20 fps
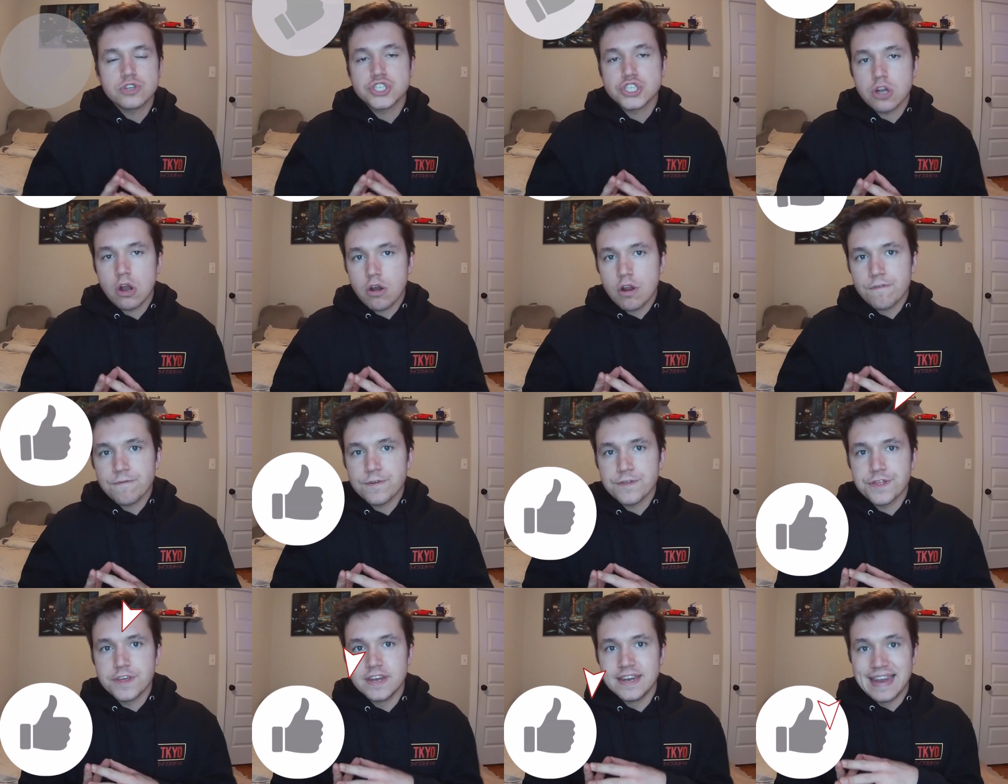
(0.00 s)
to start off
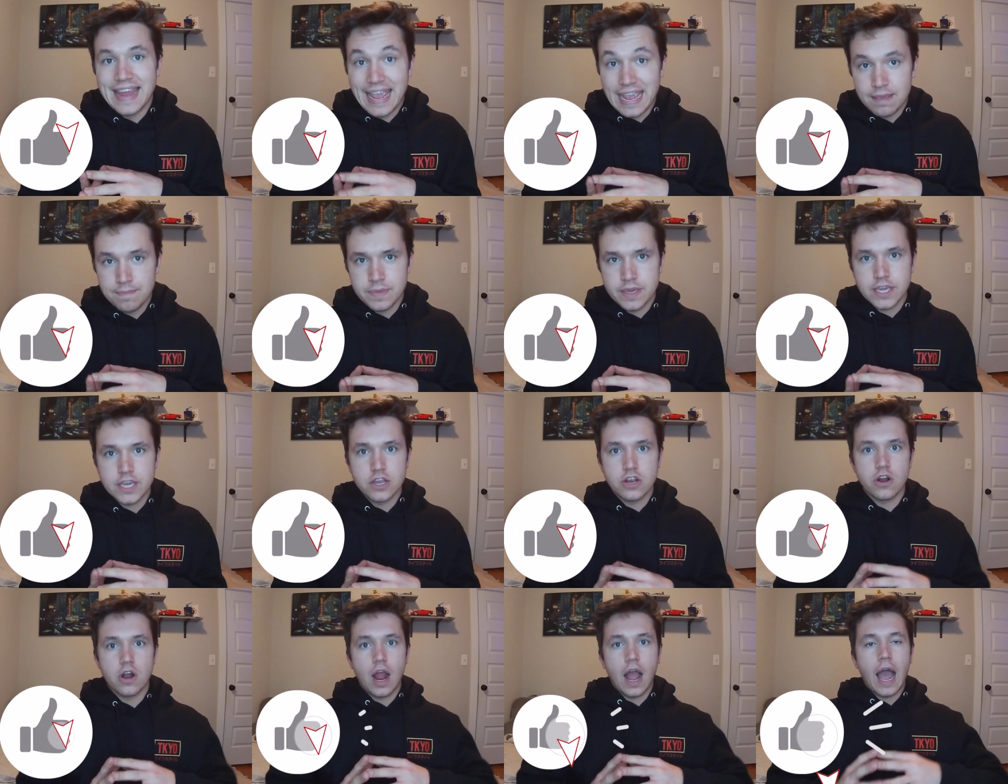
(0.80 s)
with the name
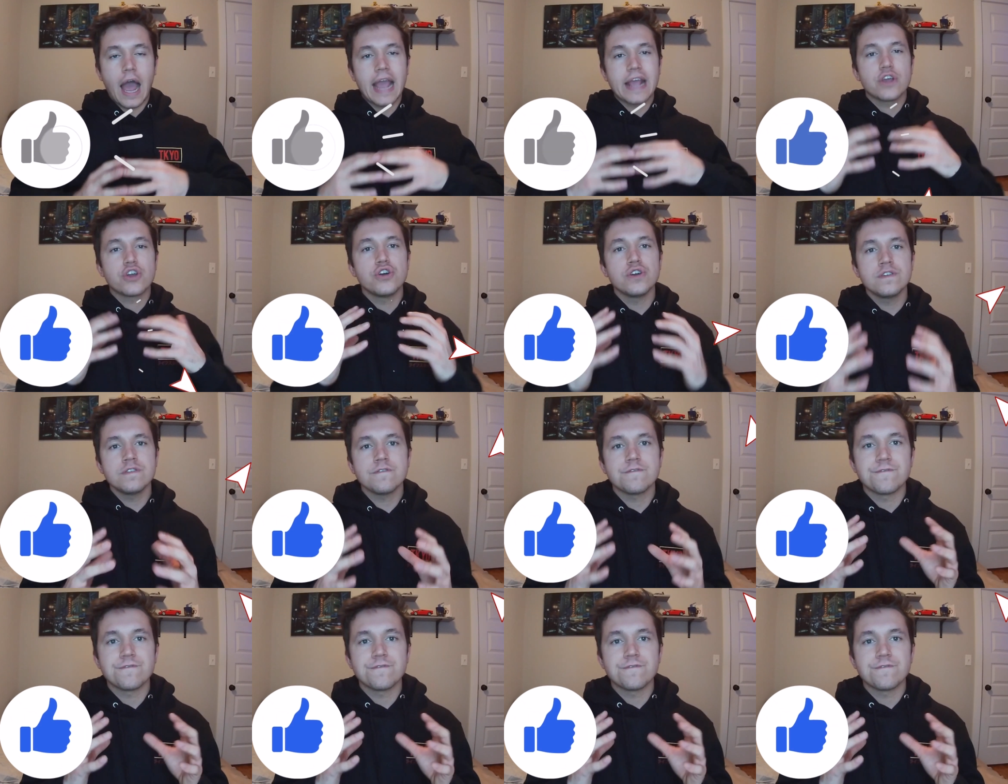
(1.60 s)
here, I couldn't